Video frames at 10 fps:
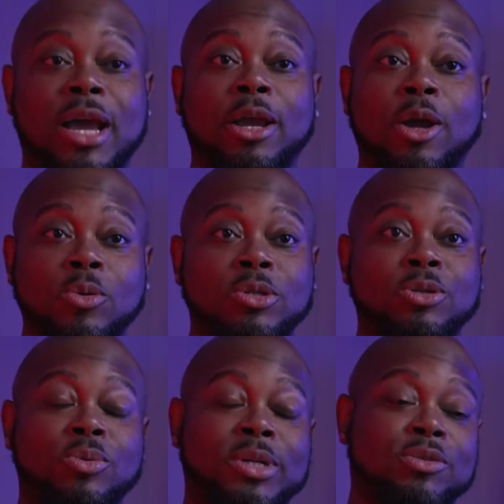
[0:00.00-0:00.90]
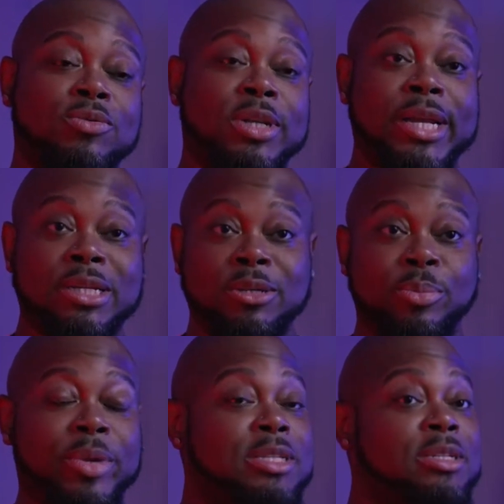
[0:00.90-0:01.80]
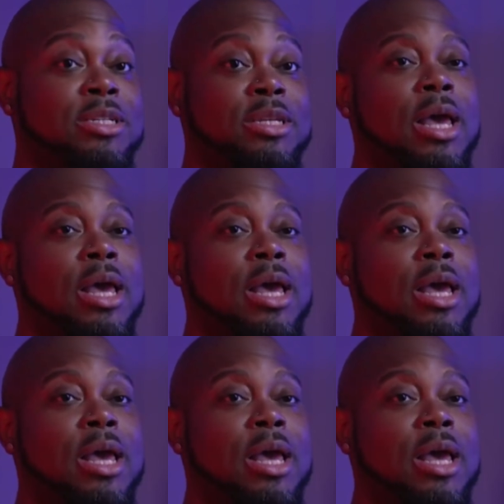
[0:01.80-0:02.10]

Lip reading: can go to when it's related to business,